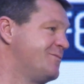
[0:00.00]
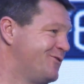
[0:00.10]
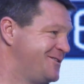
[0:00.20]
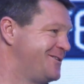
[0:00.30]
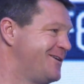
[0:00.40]

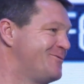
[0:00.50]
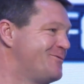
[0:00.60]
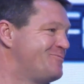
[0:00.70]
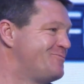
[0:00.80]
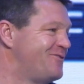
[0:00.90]
bodies in
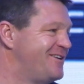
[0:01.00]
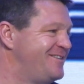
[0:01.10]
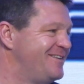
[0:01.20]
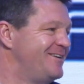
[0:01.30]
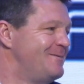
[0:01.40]
our
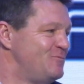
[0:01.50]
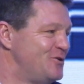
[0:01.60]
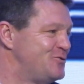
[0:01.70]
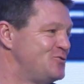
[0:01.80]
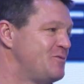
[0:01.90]
operation,
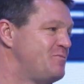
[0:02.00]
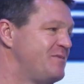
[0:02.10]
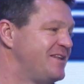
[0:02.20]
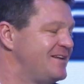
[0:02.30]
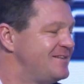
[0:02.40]
just to supplement that.